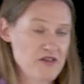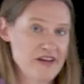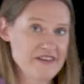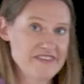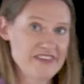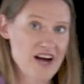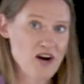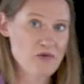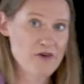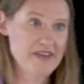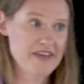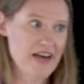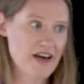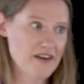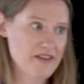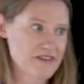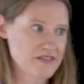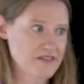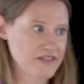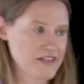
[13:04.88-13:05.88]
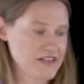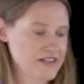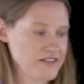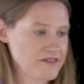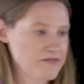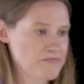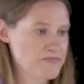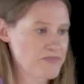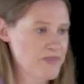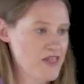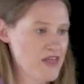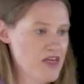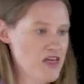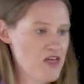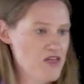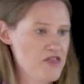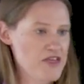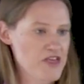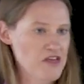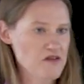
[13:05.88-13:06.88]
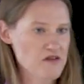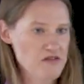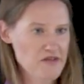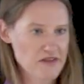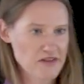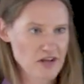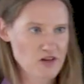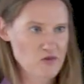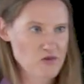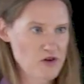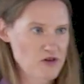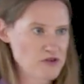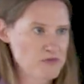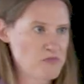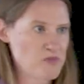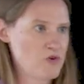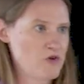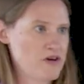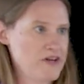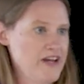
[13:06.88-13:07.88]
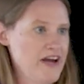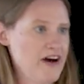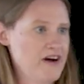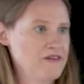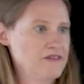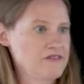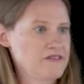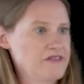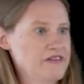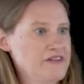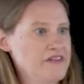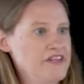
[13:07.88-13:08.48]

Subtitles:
that's how we calculate it. The other thing I wanted to point out,